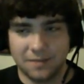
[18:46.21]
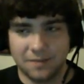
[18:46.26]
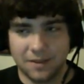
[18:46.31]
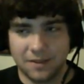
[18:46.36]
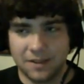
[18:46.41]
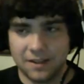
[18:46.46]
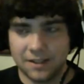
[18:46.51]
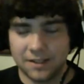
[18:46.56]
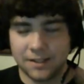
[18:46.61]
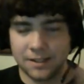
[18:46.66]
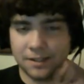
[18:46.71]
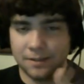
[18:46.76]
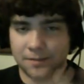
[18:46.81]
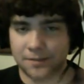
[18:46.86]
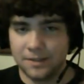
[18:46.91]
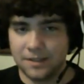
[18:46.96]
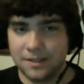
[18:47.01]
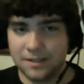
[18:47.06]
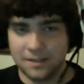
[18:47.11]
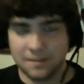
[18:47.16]
I think it's going to
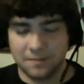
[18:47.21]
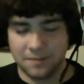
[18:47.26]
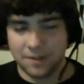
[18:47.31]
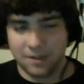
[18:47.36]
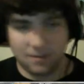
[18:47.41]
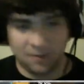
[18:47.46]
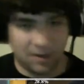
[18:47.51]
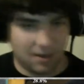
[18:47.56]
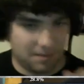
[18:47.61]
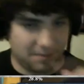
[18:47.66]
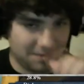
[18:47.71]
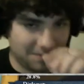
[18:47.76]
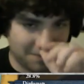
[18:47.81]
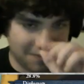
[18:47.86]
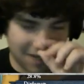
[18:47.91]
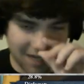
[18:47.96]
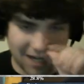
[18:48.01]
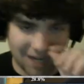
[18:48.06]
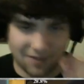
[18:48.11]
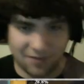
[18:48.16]
be some other way, but
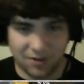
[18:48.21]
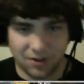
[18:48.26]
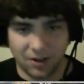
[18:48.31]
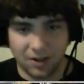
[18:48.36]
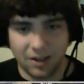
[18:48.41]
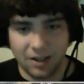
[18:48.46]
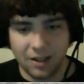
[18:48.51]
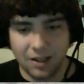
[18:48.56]
whatever.